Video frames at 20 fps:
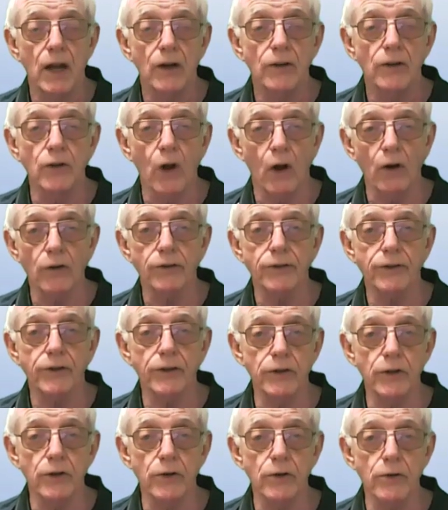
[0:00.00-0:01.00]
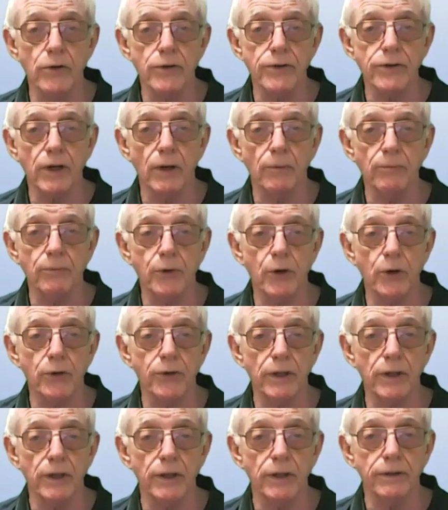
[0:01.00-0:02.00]
not to use
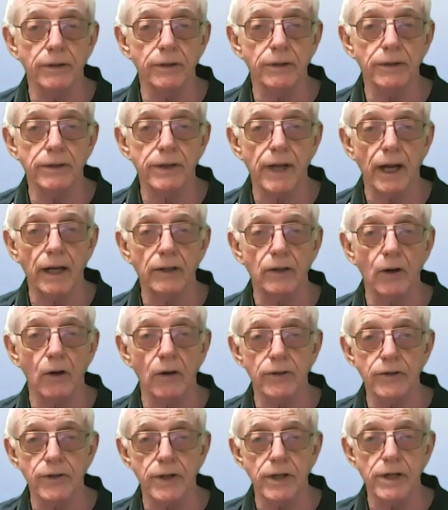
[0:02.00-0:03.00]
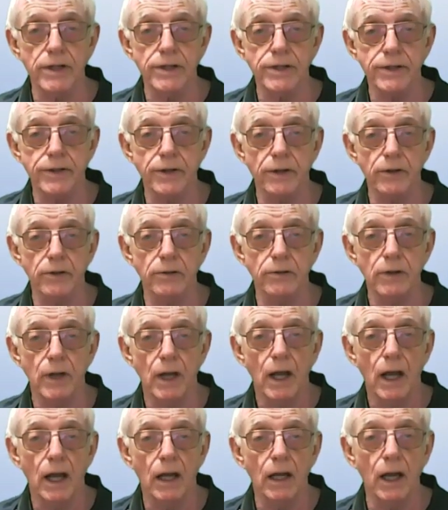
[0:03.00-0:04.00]
computer technologies to
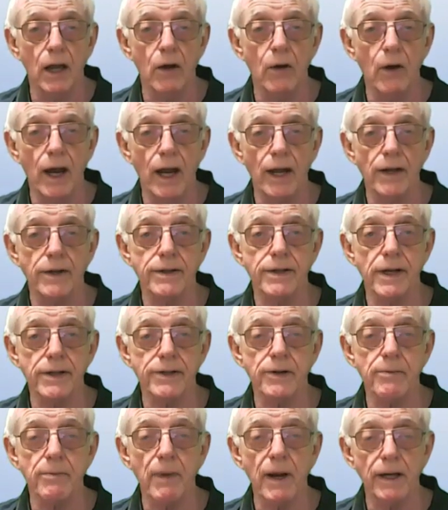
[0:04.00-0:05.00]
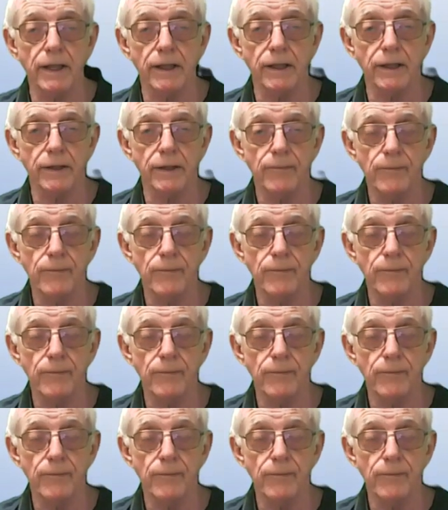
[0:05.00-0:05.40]
allow access to bank.